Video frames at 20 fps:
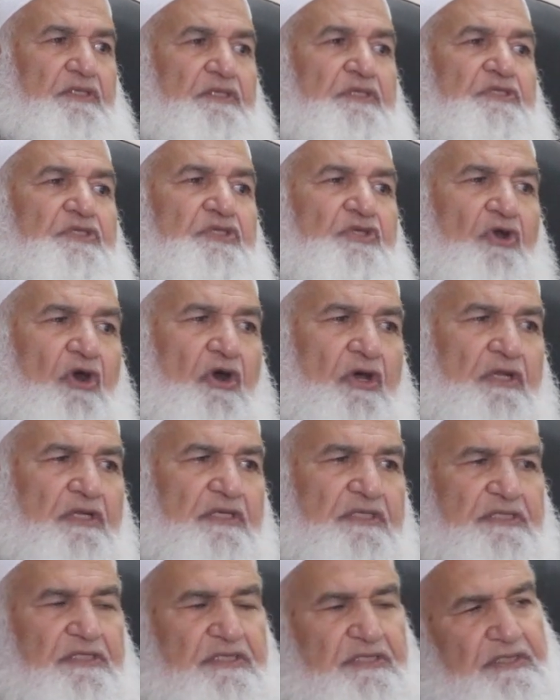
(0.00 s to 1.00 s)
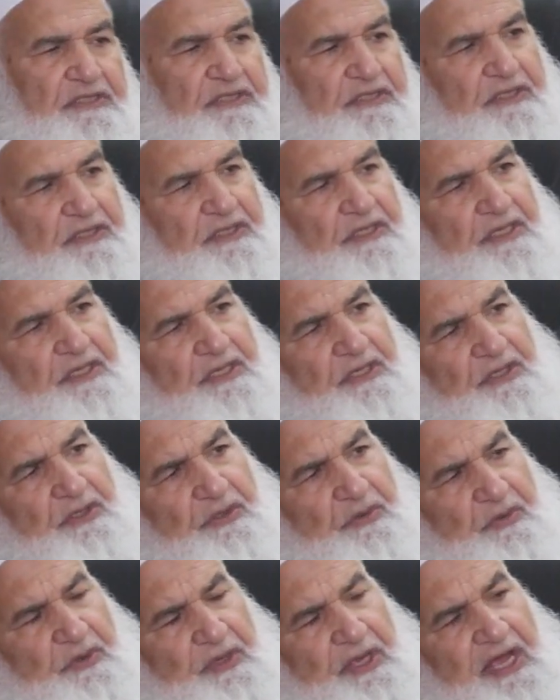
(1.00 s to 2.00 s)
Scholars
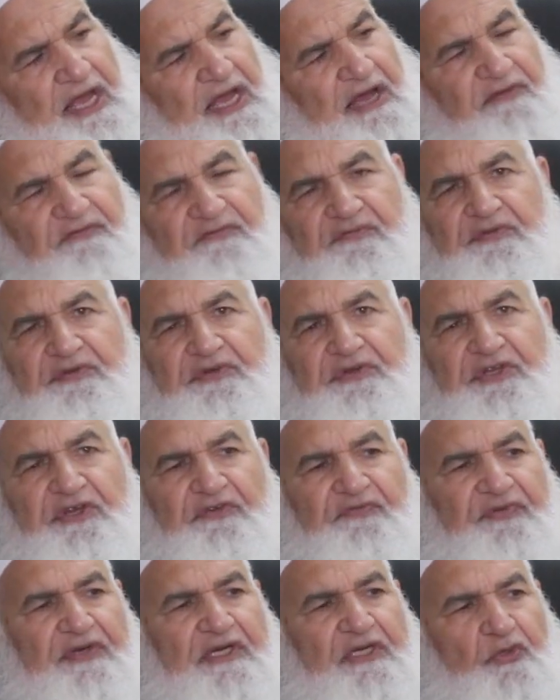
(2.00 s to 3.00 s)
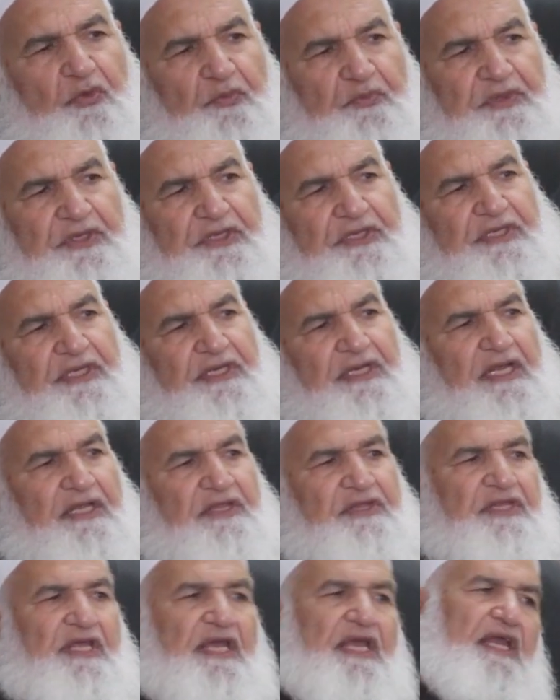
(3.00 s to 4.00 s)
have different opinion
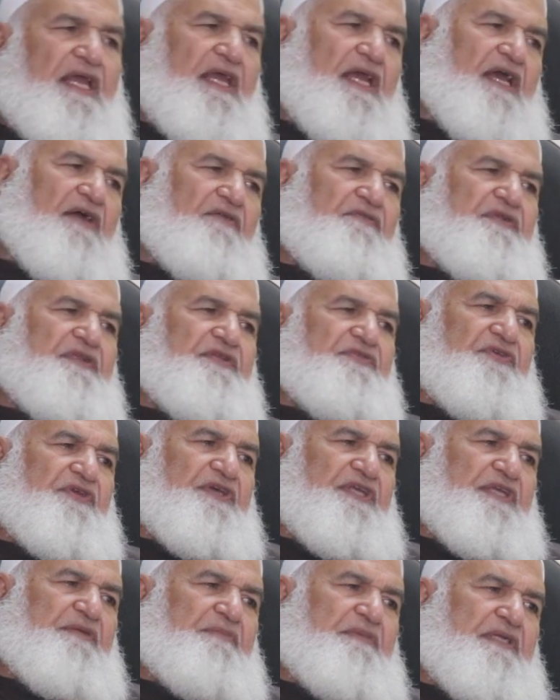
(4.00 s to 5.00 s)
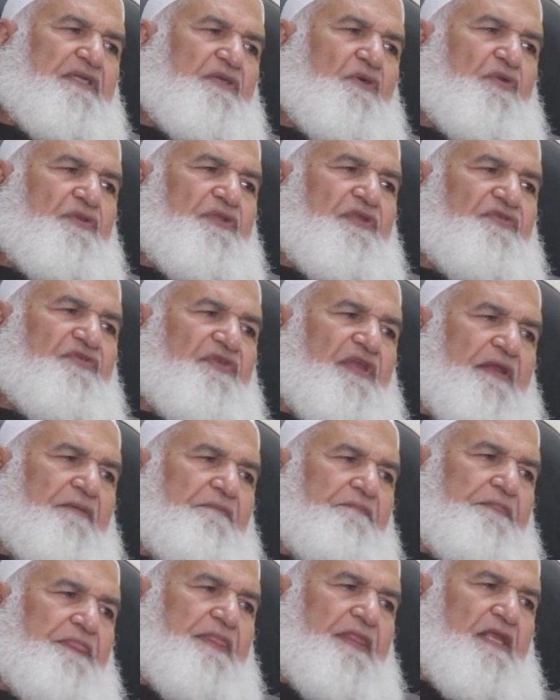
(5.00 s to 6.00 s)
and they have disagreement on the
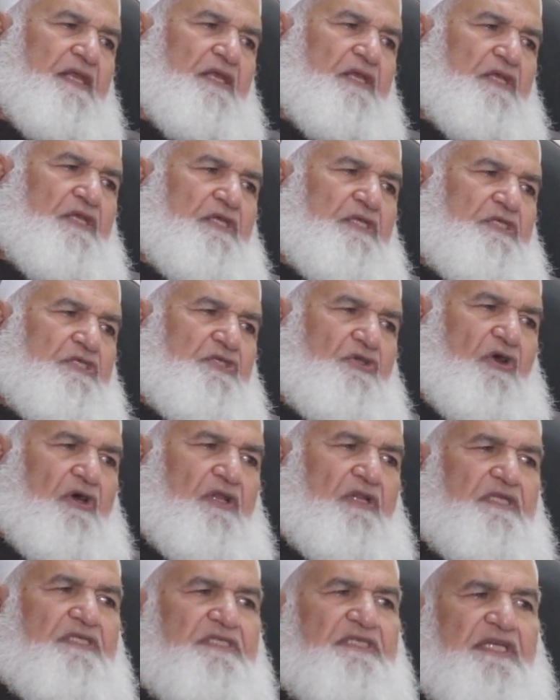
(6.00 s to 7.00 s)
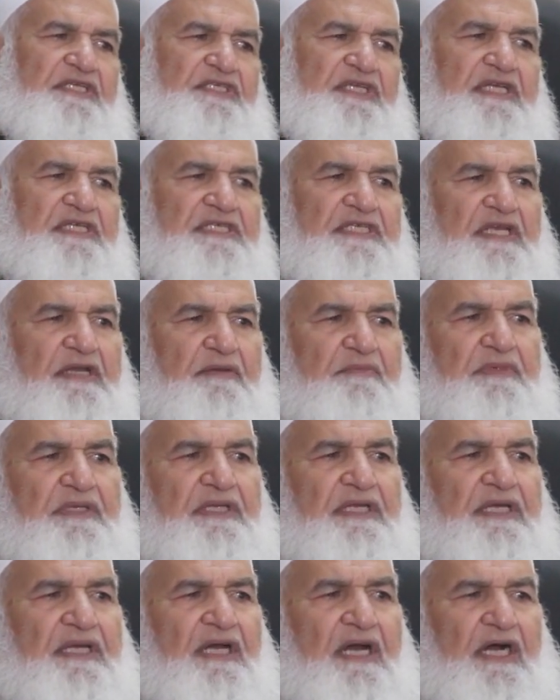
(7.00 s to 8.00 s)
same. Scholars such as
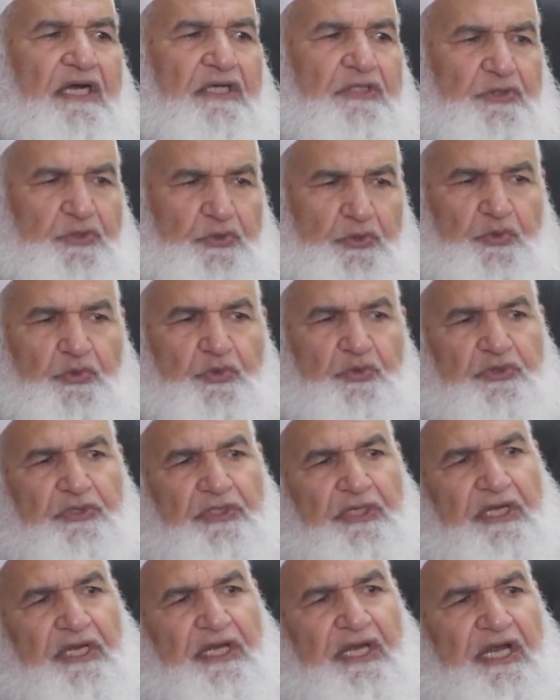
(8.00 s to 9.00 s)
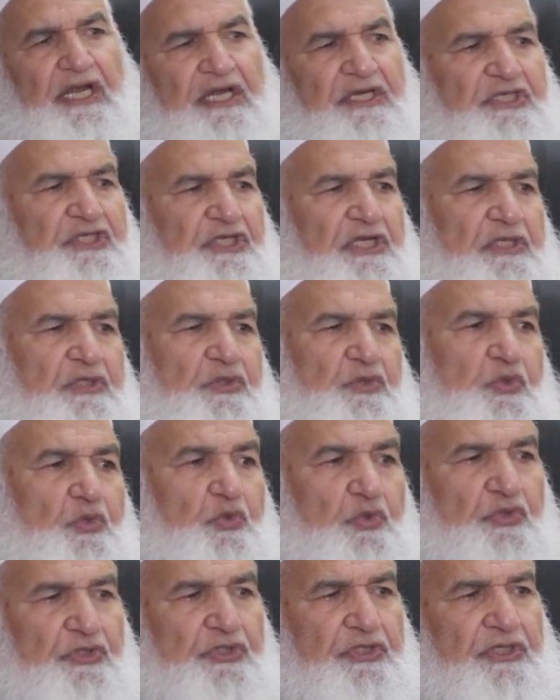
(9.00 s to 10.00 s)
Ibn Ashur and
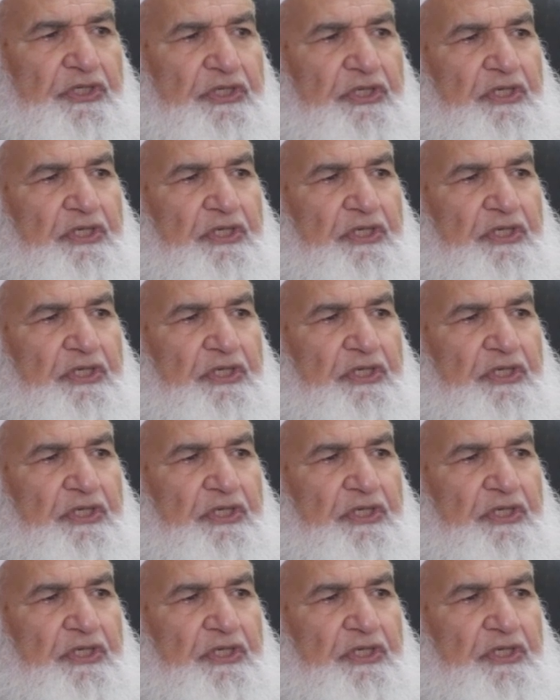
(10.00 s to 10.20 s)
Shaltut